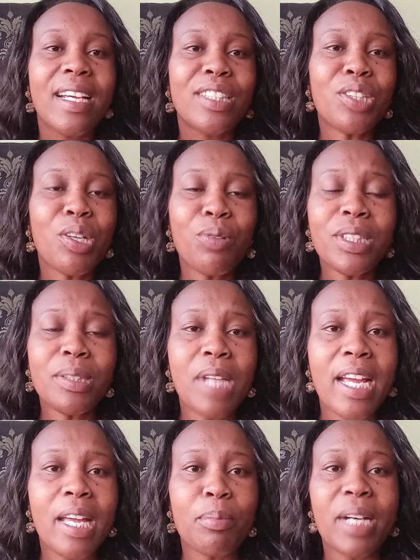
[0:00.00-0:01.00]
So what
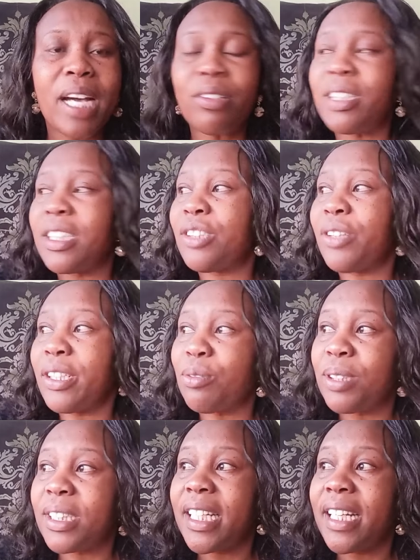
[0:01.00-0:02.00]
I Am Carrot is trying to
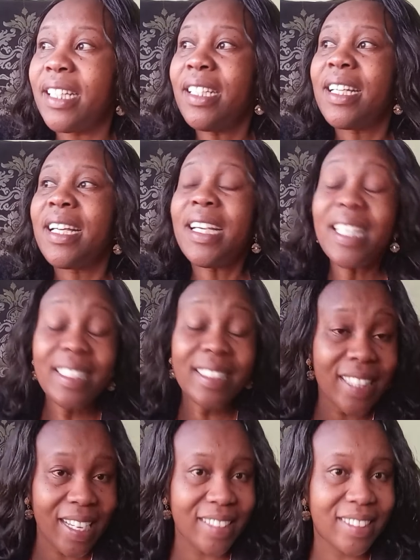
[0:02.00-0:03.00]
say is
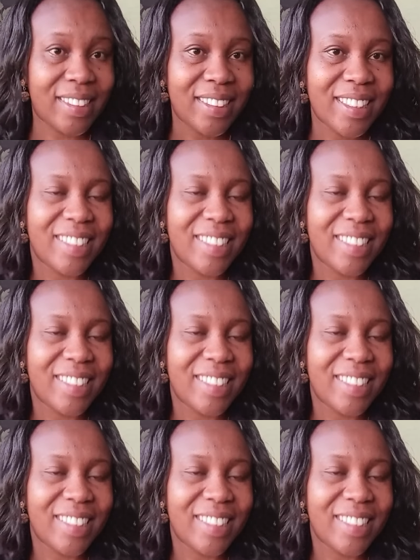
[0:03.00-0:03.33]
that